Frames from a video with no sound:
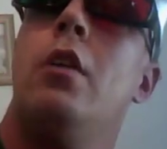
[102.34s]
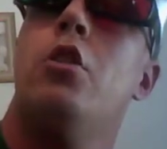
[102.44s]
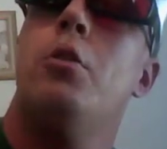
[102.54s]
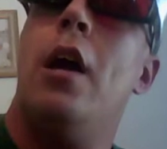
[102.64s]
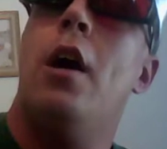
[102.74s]

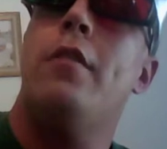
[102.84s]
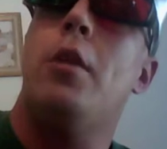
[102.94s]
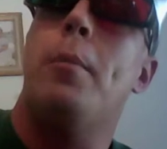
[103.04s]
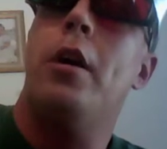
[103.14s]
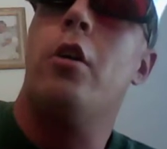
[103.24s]
Too bad I don't have
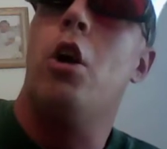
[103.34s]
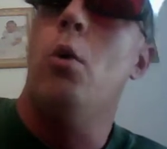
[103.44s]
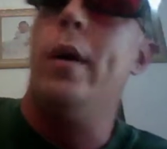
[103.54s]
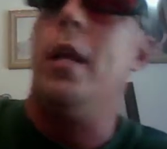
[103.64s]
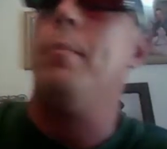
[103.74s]
the beer to go
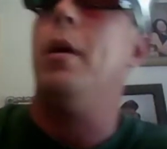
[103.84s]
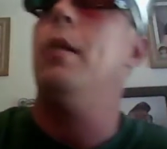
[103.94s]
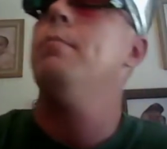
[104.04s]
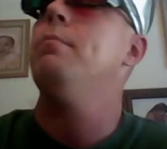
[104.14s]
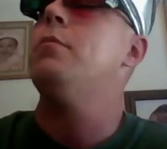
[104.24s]
with it, but
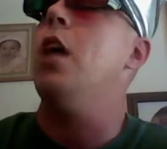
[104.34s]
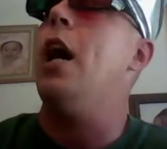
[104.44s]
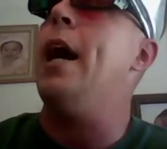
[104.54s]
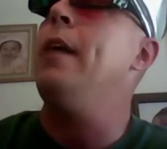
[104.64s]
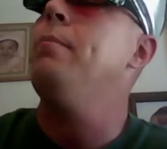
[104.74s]
it's
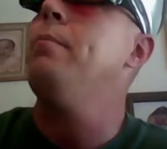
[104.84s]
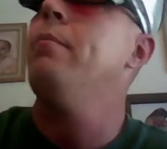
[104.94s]
alright.